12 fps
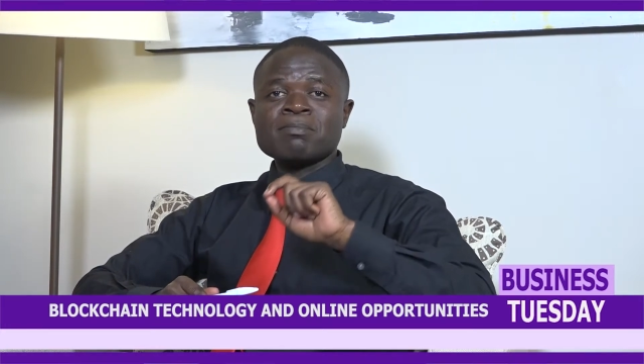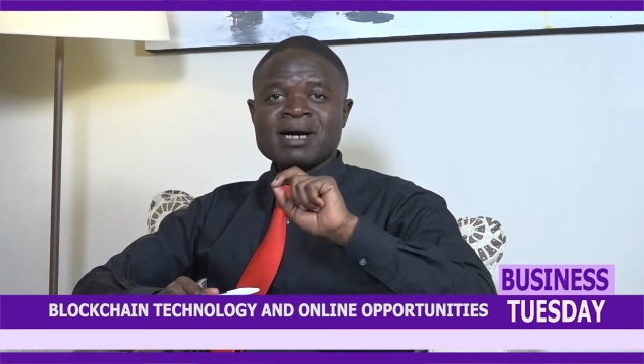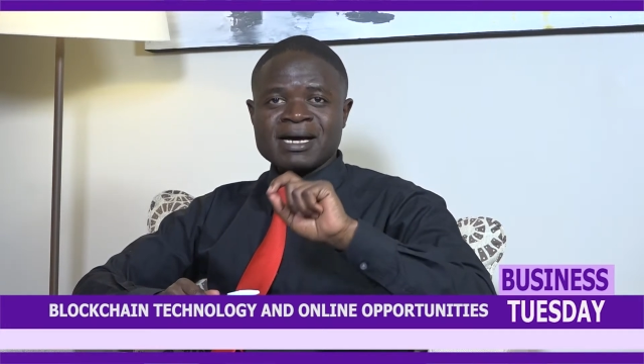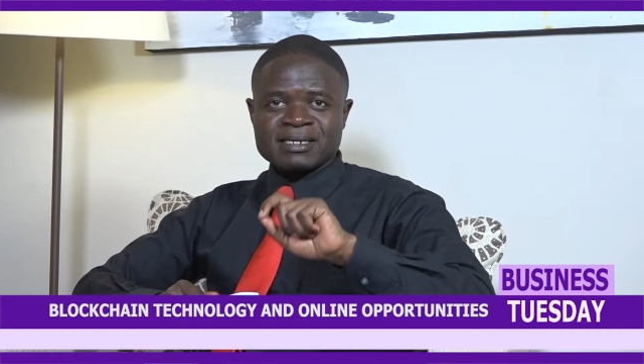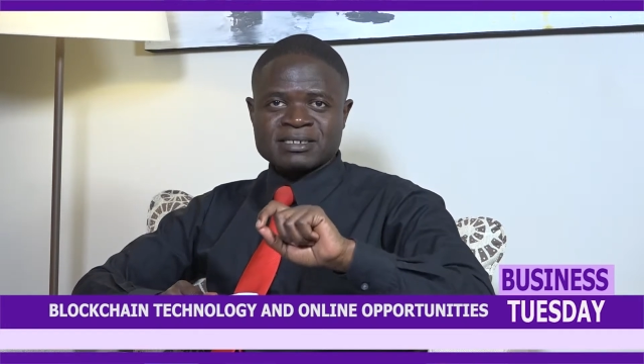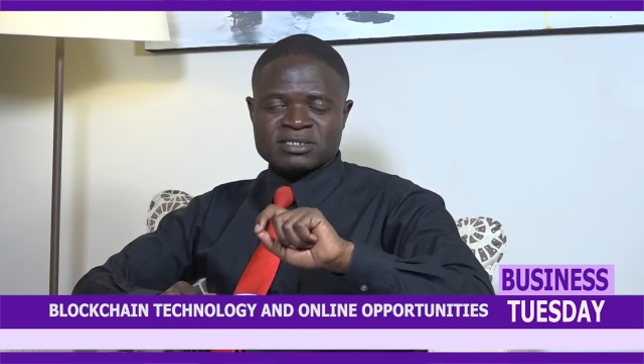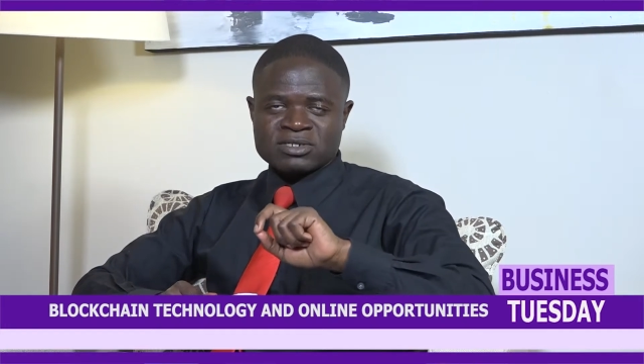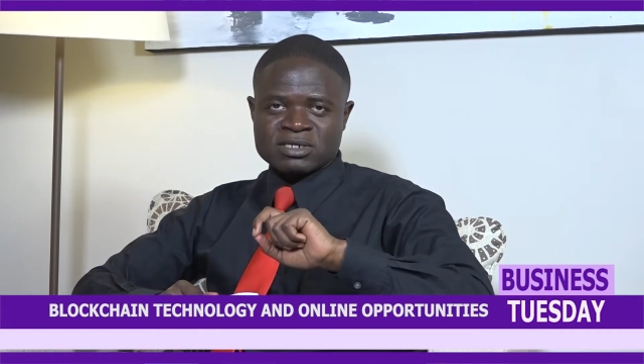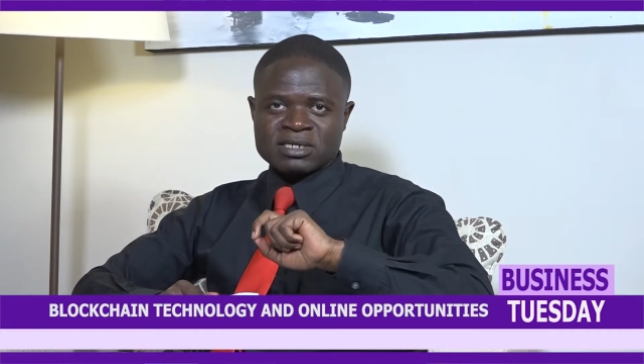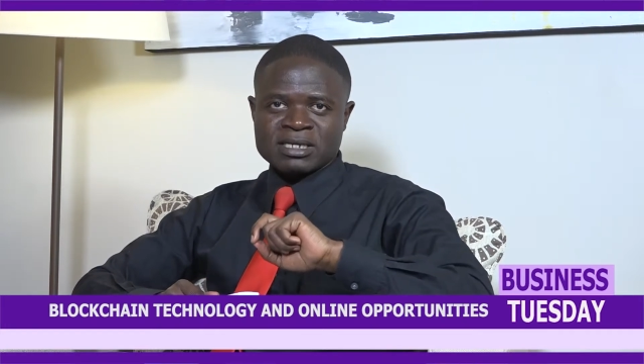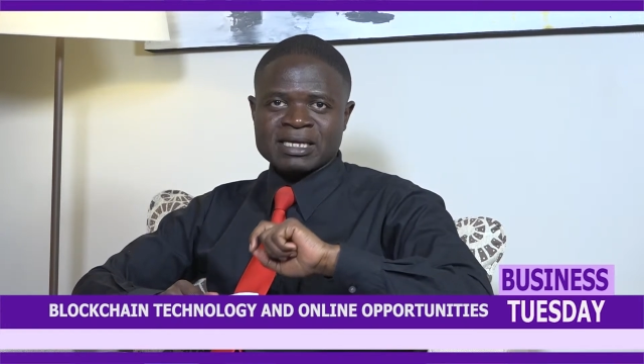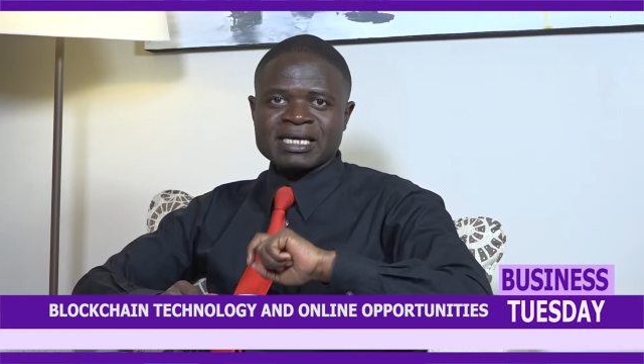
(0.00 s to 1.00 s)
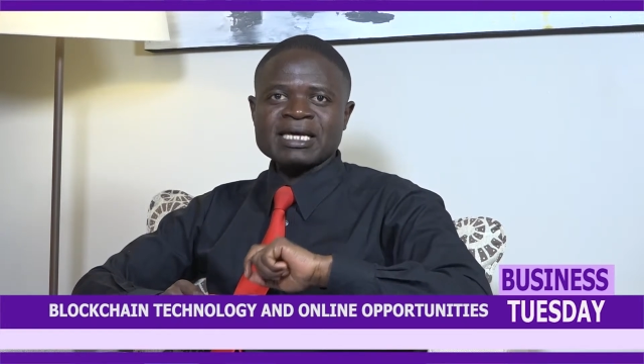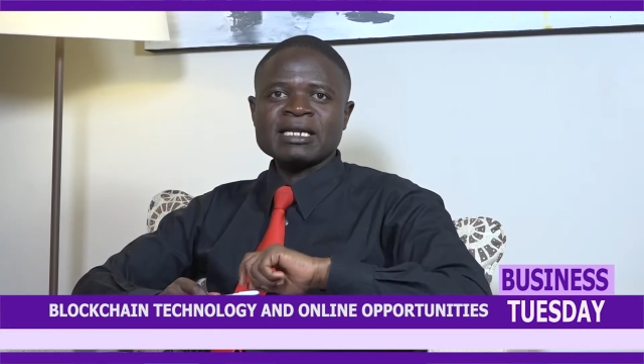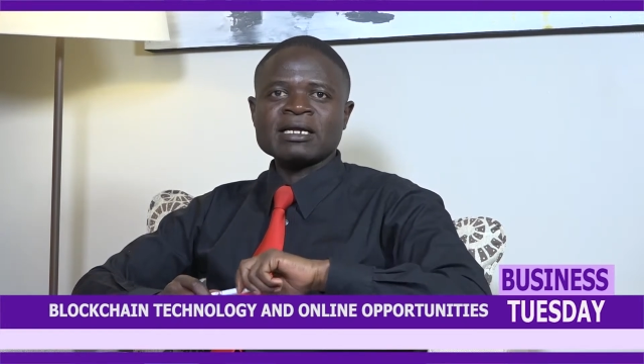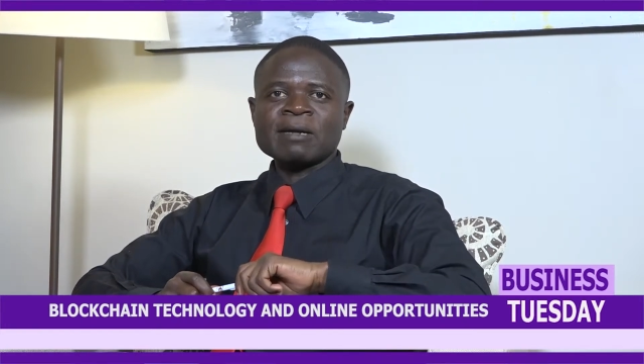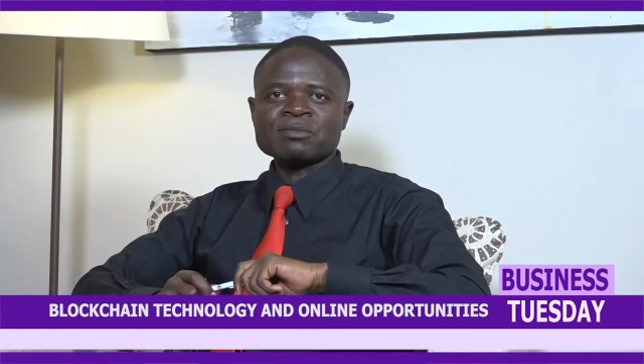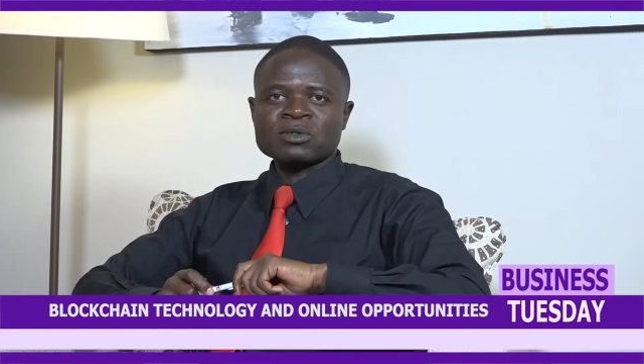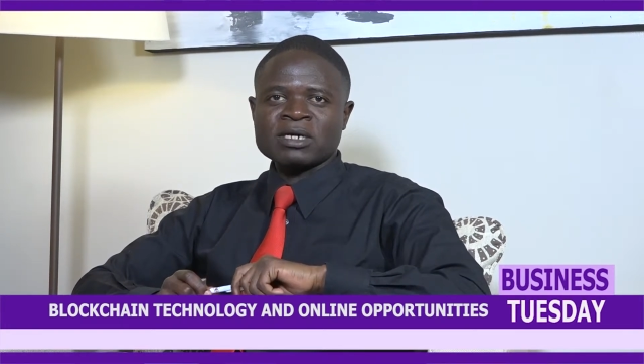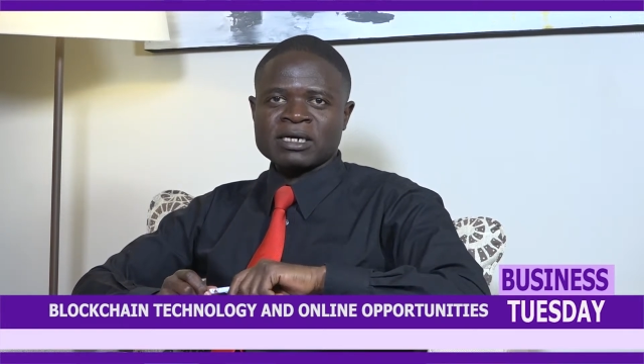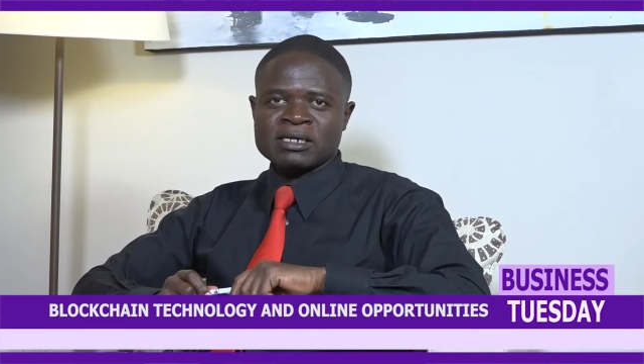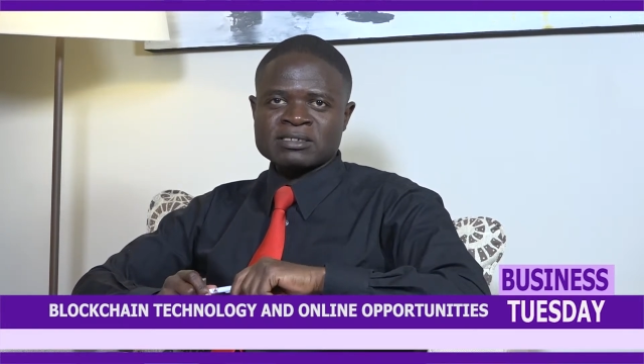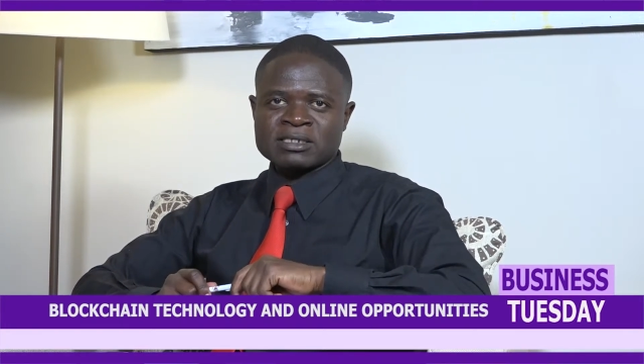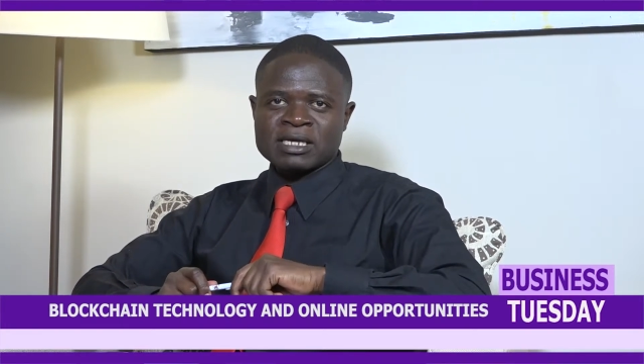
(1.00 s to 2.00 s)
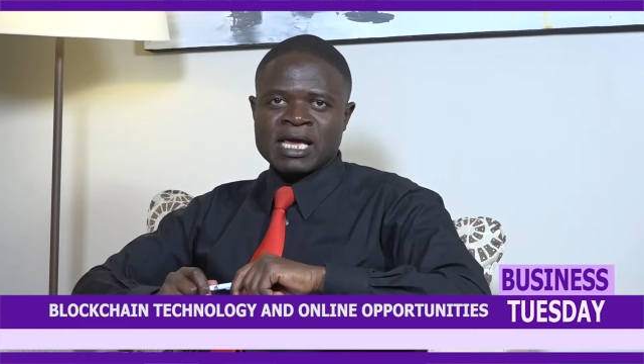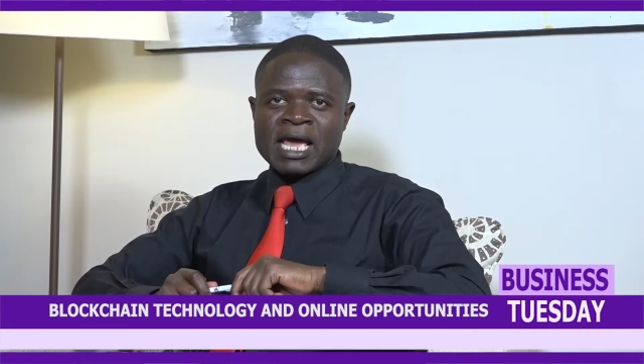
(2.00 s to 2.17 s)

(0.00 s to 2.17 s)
banned trading in cryptocurrency.